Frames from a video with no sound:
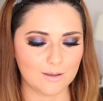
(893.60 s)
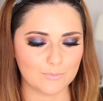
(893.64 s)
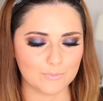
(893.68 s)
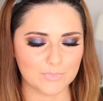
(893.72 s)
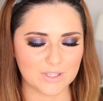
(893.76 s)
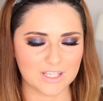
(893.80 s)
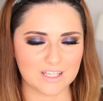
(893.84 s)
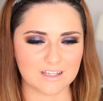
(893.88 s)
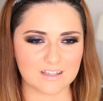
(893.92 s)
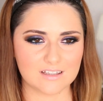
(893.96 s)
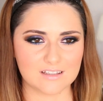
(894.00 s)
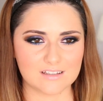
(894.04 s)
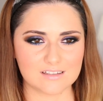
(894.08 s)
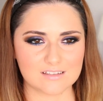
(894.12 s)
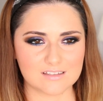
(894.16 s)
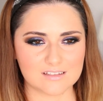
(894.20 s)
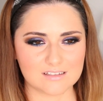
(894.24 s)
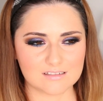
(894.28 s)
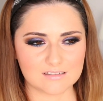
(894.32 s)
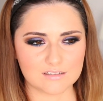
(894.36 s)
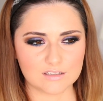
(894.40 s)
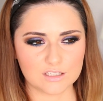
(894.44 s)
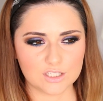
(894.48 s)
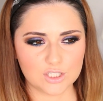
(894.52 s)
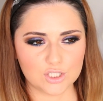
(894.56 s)

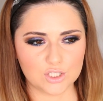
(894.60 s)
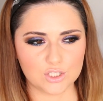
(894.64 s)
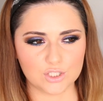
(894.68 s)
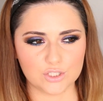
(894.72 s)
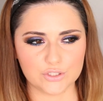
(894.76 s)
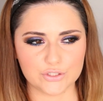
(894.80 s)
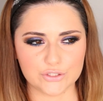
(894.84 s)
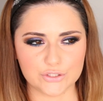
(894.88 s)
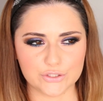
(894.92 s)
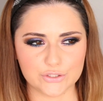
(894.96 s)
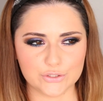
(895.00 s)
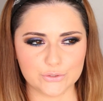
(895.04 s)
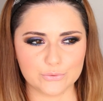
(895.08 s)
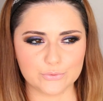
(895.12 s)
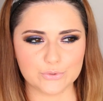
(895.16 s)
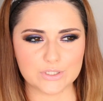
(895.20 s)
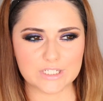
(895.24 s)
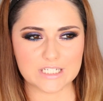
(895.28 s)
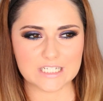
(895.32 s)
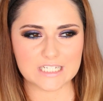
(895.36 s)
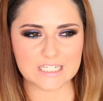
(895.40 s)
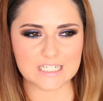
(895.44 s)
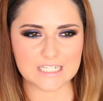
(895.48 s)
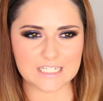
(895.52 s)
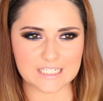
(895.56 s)
because you
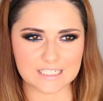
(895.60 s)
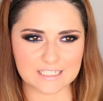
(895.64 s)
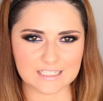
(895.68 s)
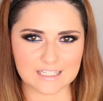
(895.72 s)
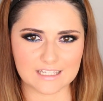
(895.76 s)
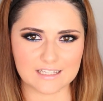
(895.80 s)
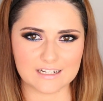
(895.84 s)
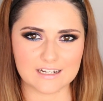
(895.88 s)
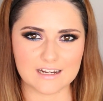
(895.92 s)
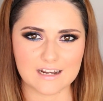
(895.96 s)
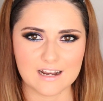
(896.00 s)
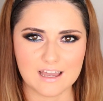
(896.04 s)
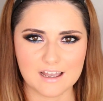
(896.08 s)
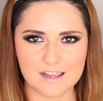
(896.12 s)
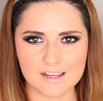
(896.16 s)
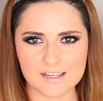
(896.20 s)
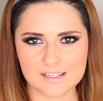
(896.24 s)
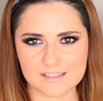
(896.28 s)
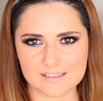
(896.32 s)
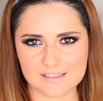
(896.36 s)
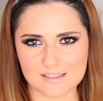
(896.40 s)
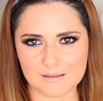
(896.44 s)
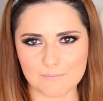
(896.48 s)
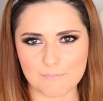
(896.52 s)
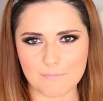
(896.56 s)
need a
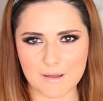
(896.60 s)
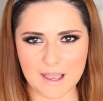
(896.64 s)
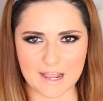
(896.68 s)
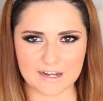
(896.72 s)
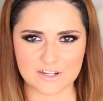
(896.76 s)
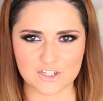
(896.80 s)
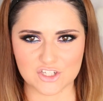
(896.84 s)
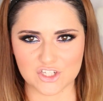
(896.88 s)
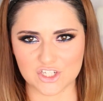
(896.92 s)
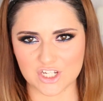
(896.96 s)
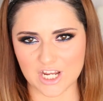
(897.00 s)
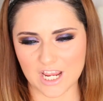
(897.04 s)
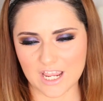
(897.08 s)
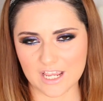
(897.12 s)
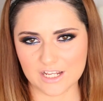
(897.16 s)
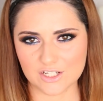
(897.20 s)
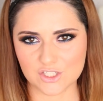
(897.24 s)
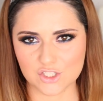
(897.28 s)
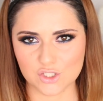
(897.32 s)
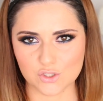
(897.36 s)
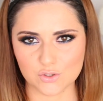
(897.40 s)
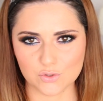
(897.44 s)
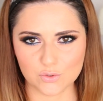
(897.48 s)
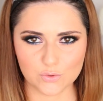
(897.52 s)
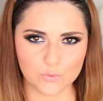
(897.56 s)
nice matte
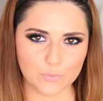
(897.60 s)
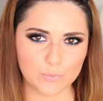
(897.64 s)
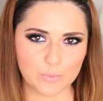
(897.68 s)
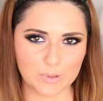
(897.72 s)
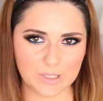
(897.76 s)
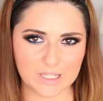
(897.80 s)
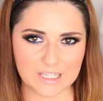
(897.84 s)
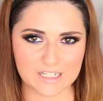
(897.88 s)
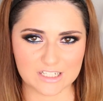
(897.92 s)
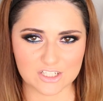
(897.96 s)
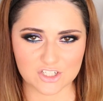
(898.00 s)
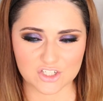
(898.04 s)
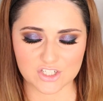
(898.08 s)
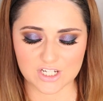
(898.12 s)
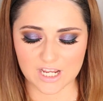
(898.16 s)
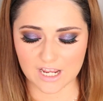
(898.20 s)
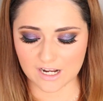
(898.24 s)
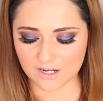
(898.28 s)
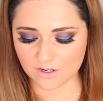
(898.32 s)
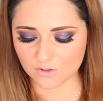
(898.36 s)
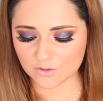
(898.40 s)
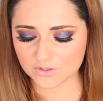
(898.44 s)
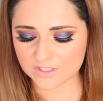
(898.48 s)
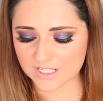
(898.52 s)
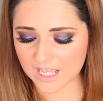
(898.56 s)
shade to blend the
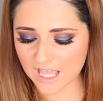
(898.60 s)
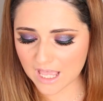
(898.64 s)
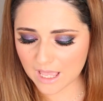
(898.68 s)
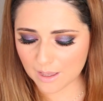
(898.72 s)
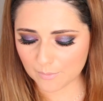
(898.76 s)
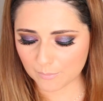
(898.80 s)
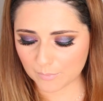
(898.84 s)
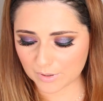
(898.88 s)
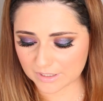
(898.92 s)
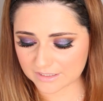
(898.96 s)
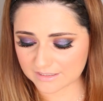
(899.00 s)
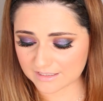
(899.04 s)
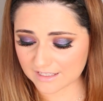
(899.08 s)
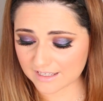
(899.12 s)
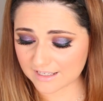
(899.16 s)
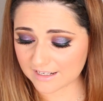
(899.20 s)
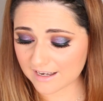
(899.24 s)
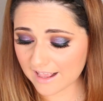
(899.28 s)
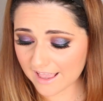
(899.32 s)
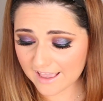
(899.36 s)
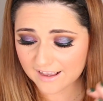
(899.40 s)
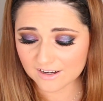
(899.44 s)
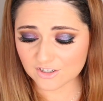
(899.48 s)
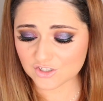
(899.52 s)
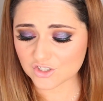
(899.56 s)
shadows, but
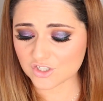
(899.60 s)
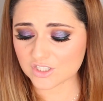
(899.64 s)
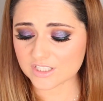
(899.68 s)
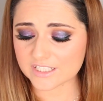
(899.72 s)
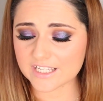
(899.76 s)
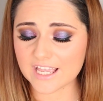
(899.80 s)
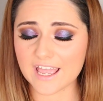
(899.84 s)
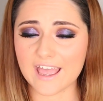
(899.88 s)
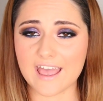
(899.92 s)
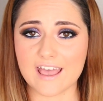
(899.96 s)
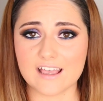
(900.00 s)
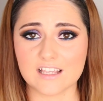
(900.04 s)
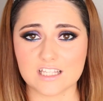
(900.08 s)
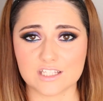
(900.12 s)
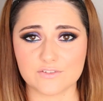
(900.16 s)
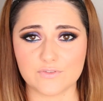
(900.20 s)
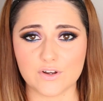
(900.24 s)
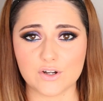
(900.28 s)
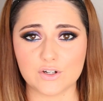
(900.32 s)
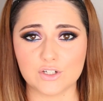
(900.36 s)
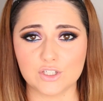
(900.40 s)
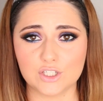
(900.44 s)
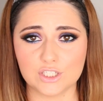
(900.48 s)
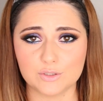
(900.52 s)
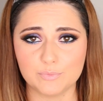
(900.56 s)
it actually has
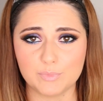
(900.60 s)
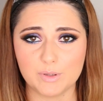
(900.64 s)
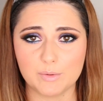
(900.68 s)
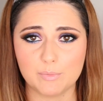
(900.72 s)
very good